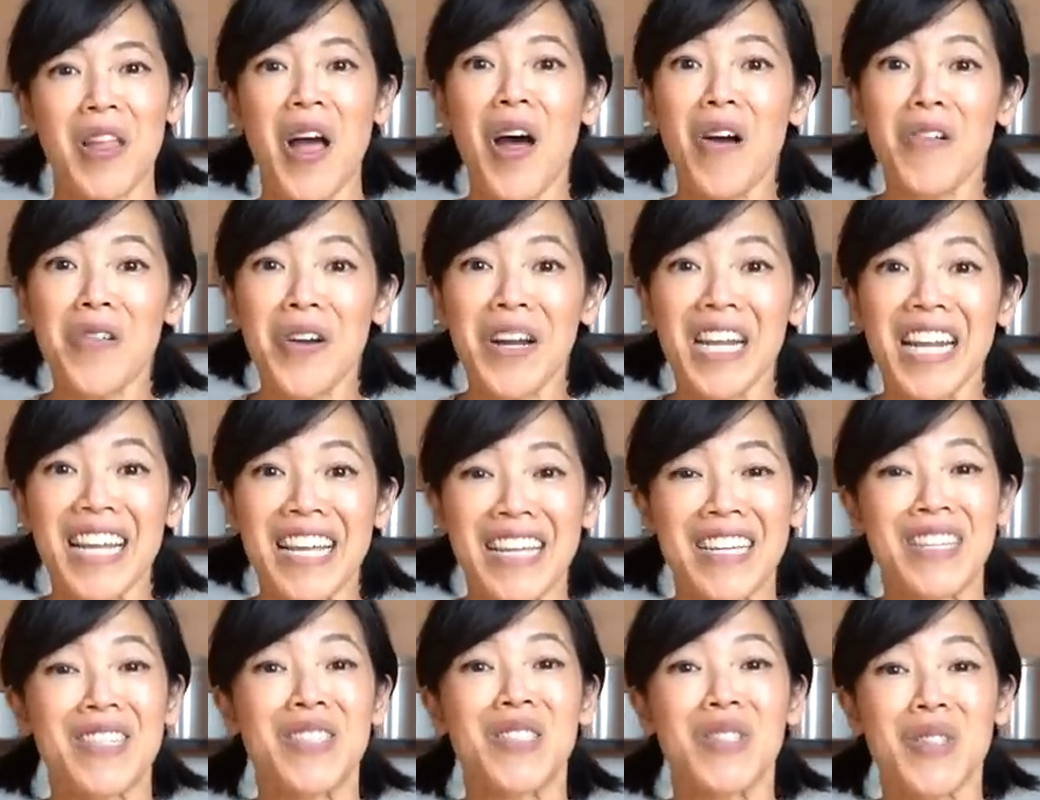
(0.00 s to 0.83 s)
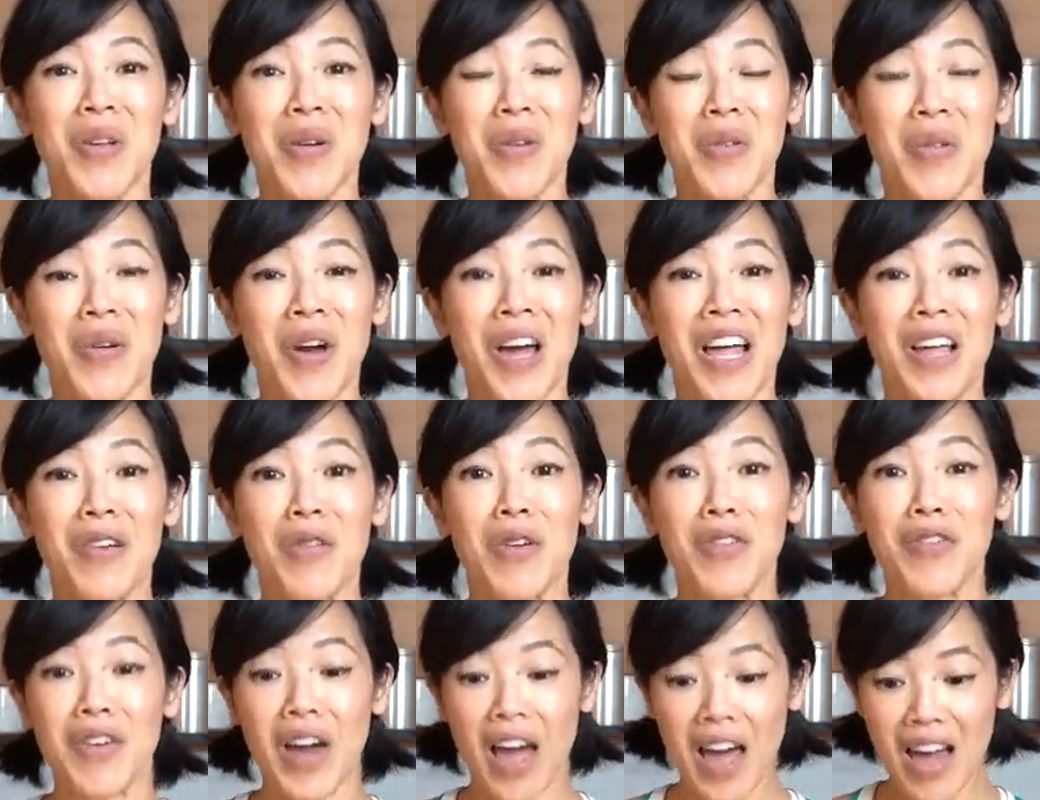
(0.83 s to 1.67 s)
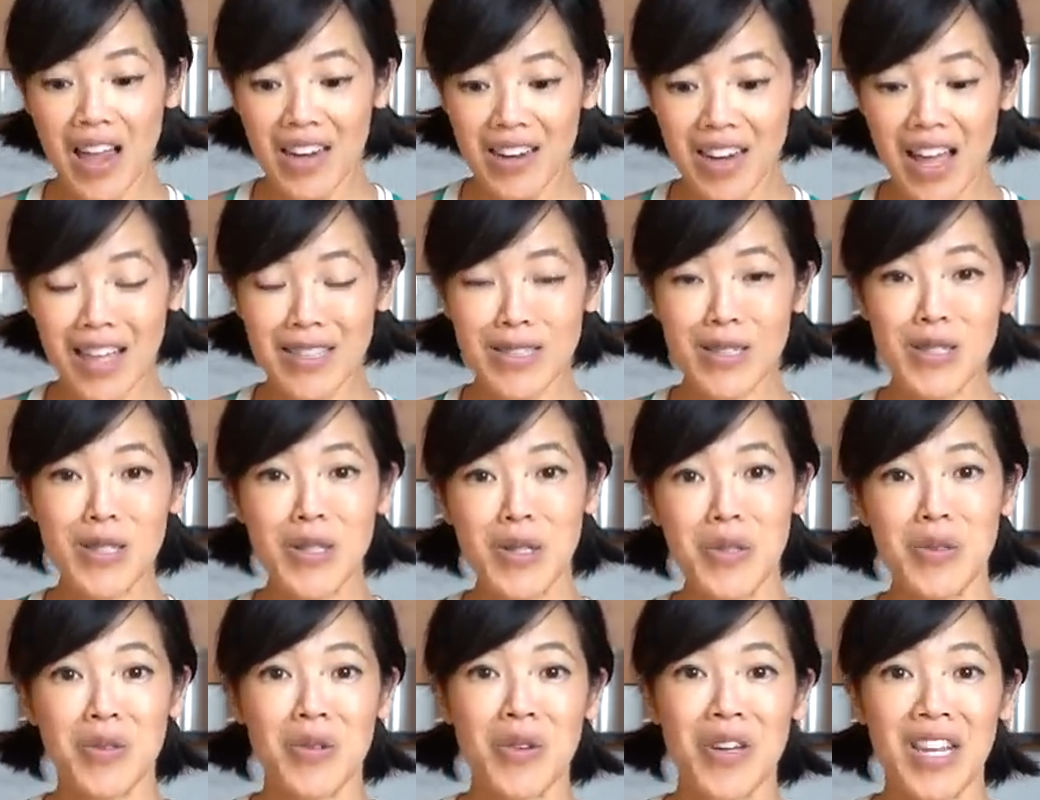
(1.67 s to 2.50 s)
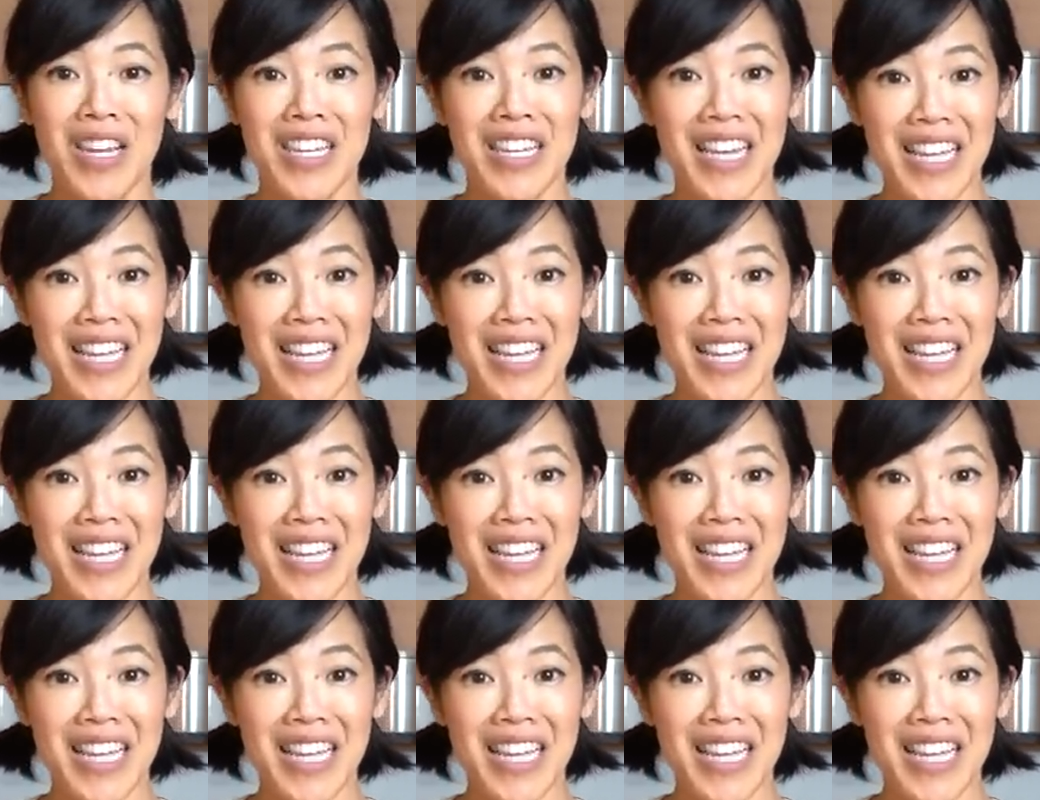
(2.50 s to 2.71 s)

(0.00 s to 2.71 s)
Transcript: Alrighty, so we've got a lot to do.